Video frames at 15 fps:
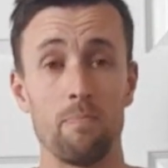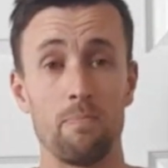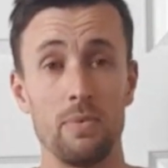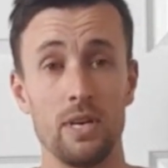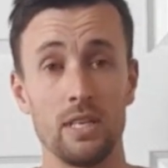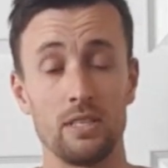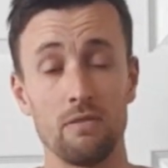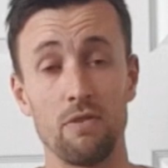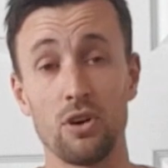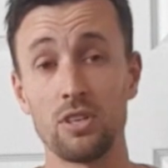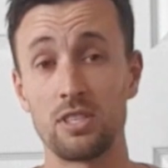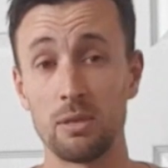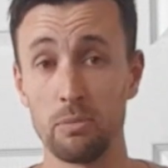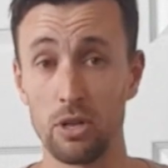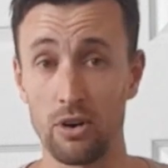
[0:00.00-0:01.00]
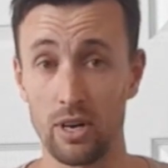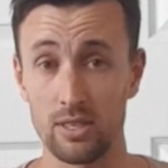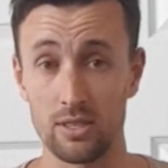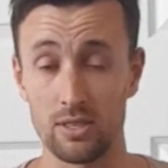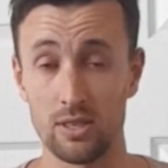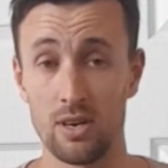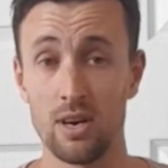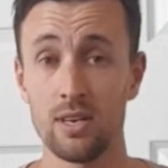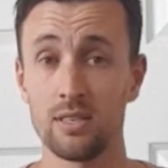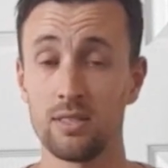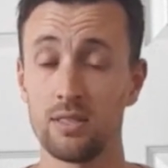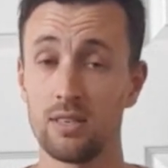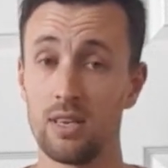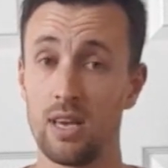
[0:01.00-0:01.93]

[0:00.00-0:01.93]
It's a very similar exercise,